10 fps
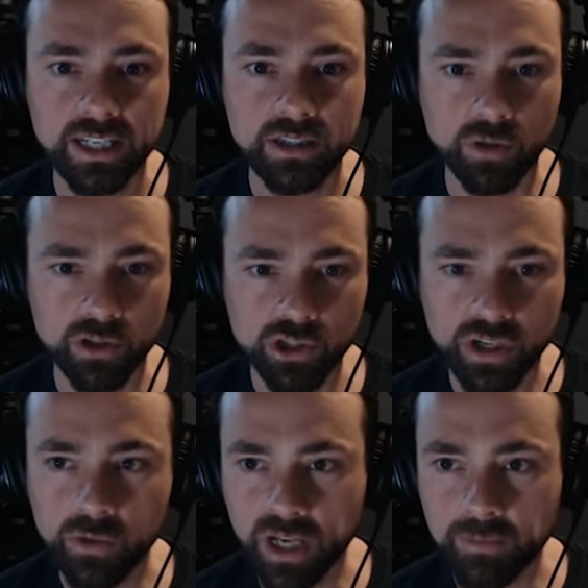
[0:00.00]
So I'll show
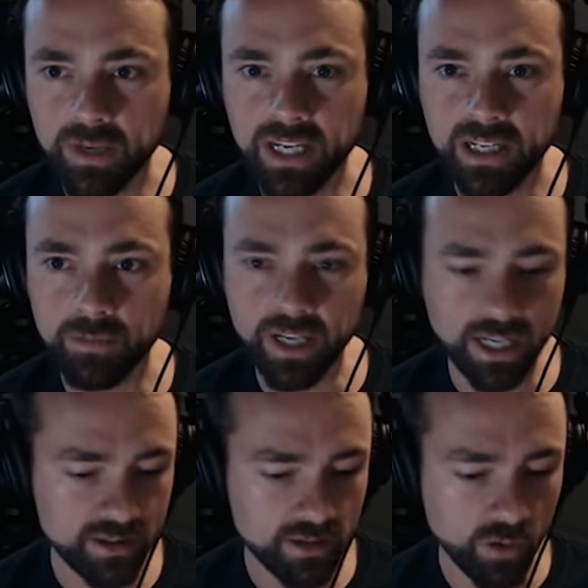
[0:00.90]
you what I mean in a
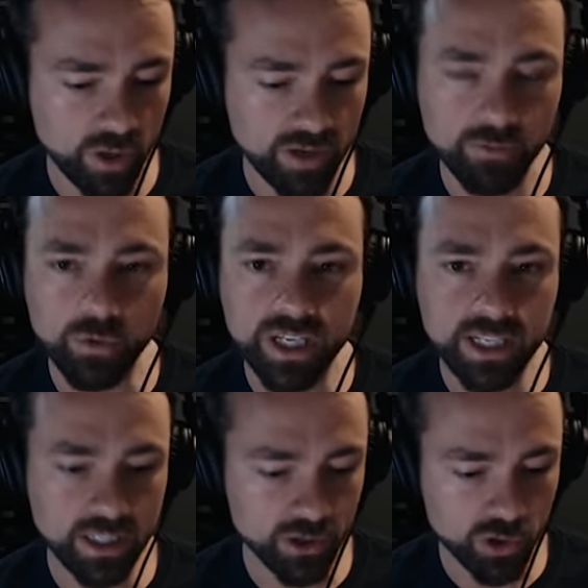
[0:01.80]
minute. So if
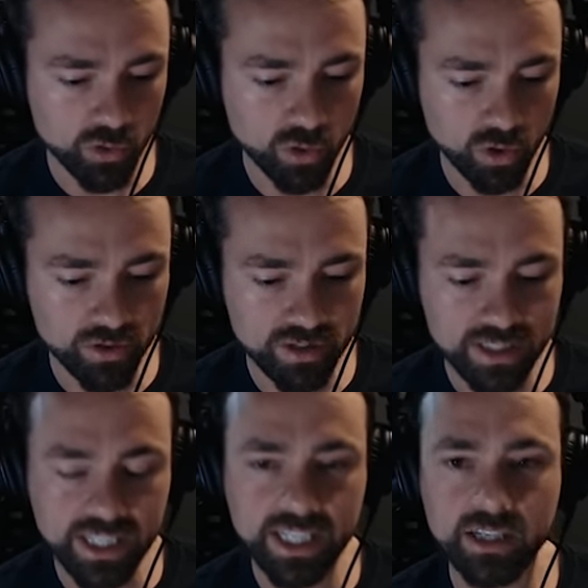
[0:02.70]
we control
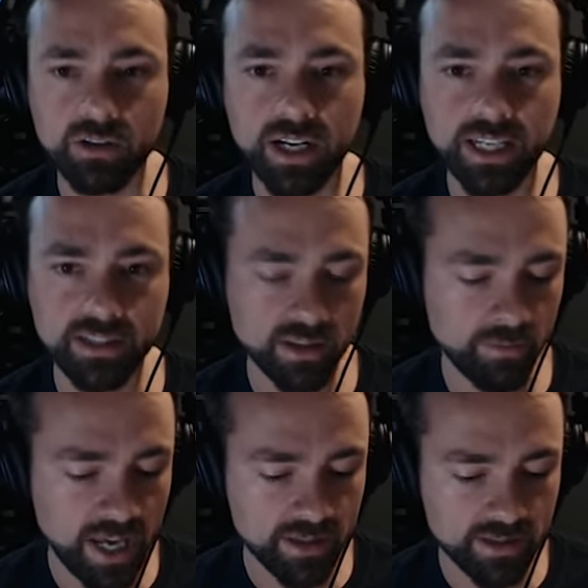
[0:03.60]
C, or I guess
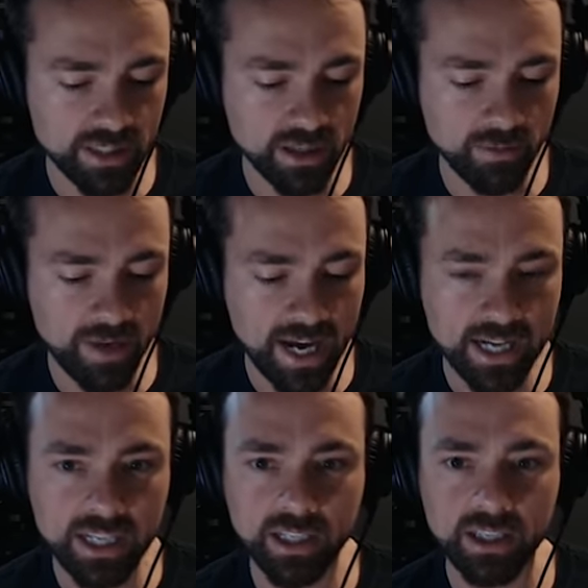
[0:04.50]
command C on a
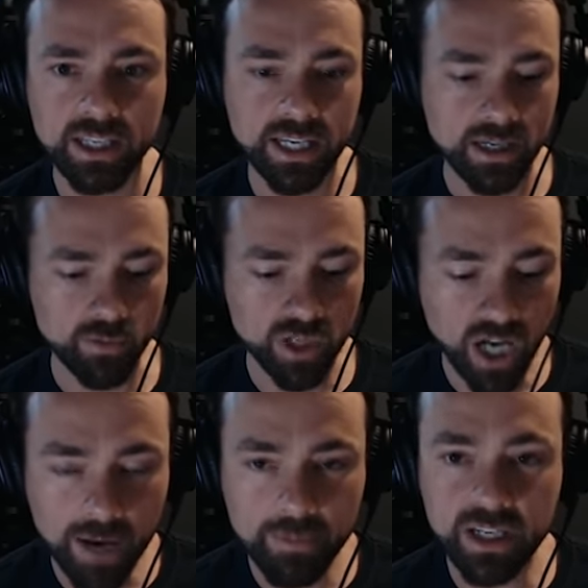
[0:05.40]
Mac,
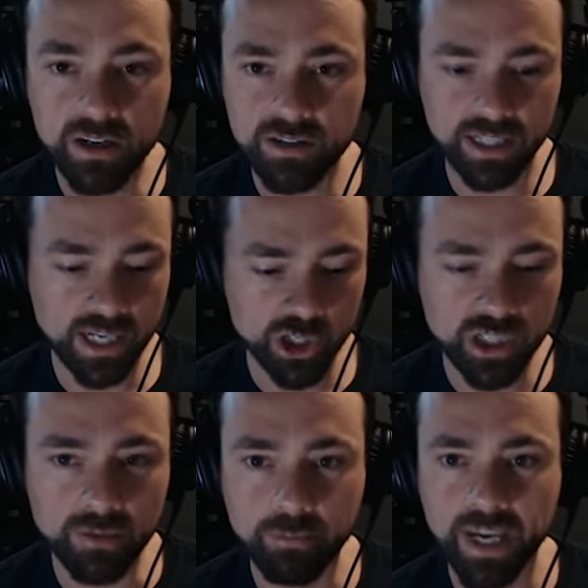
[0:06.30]
copy our
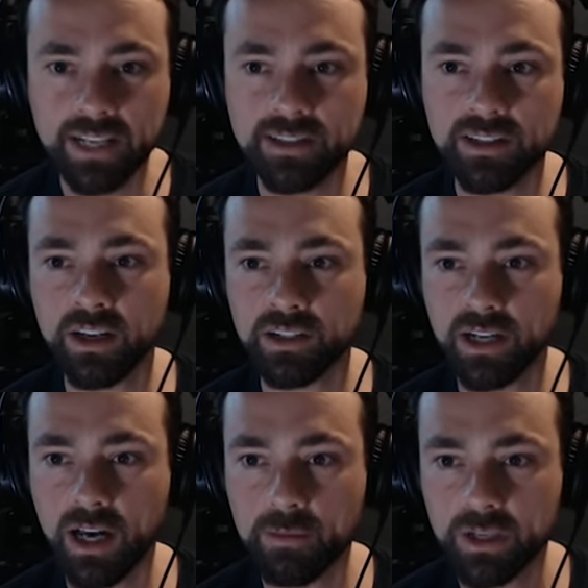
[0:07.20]
selection and paste it on
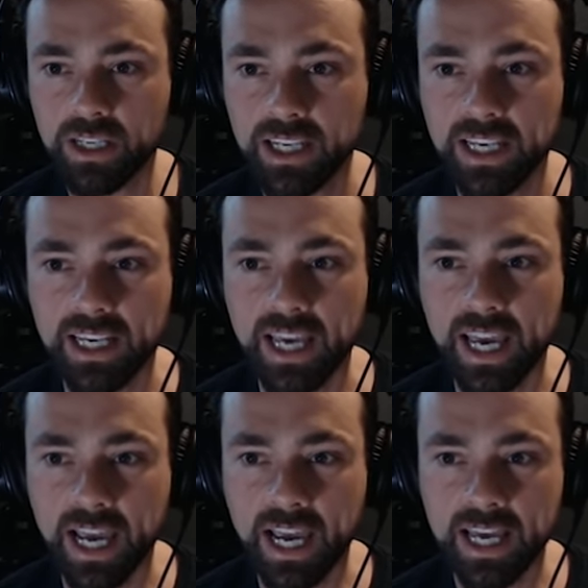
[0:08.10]
top,
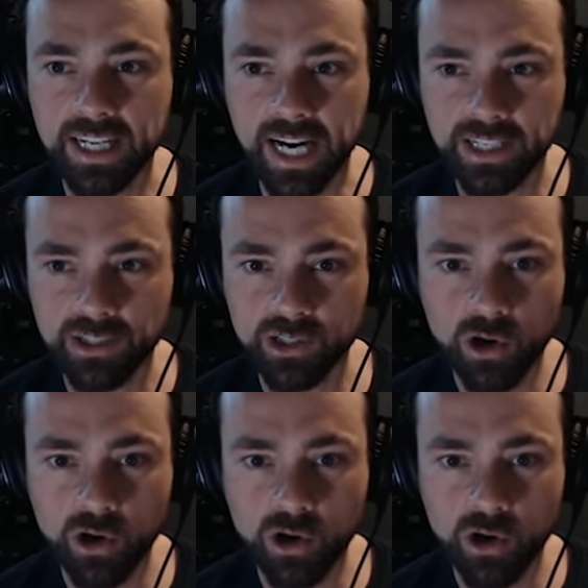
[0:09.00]
and I just